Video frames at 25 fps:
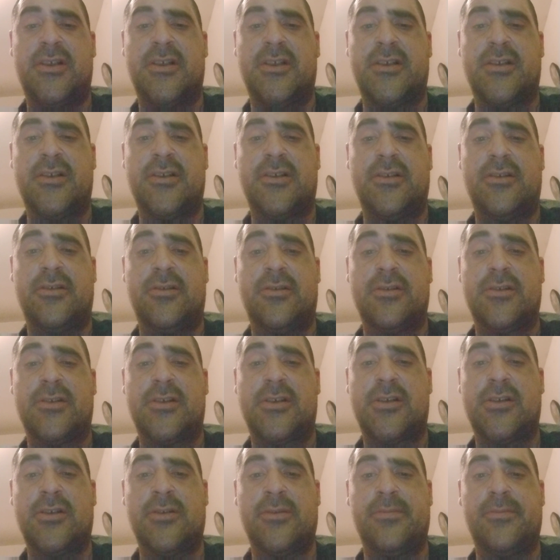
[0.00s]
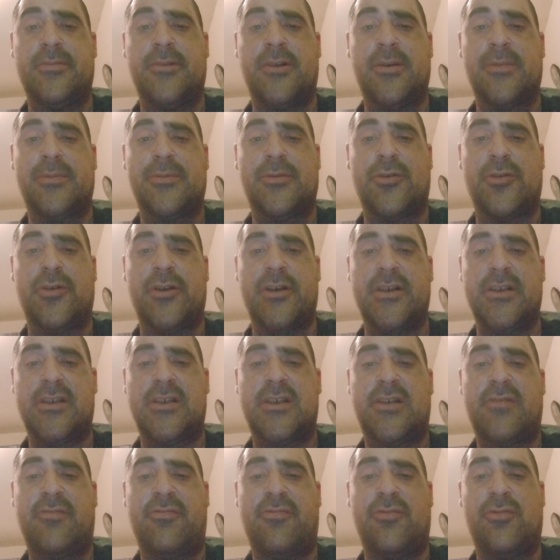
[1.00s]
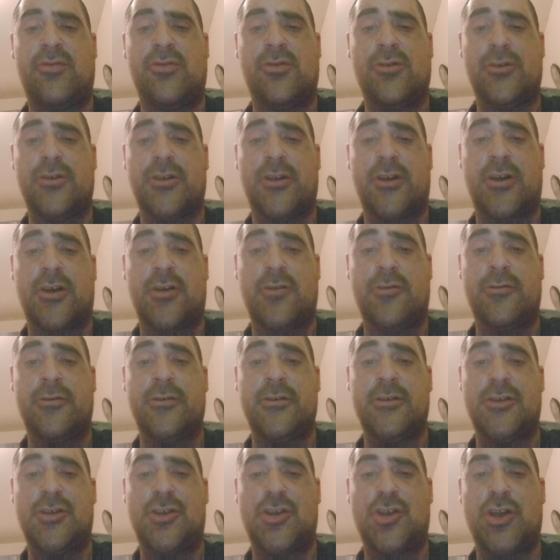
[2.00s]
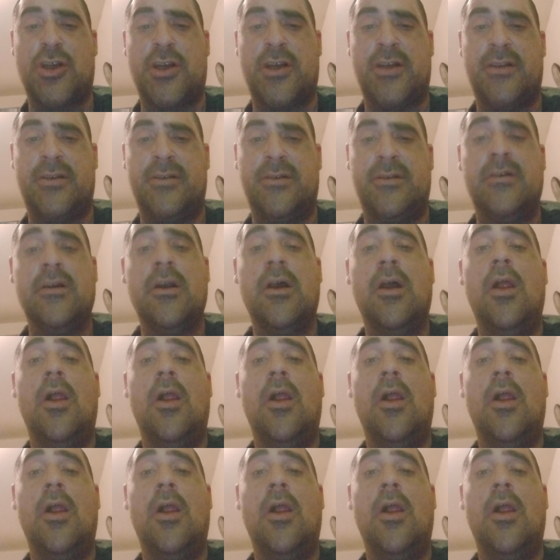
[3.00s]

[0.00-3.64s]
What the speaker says: on some upgrades for the current gen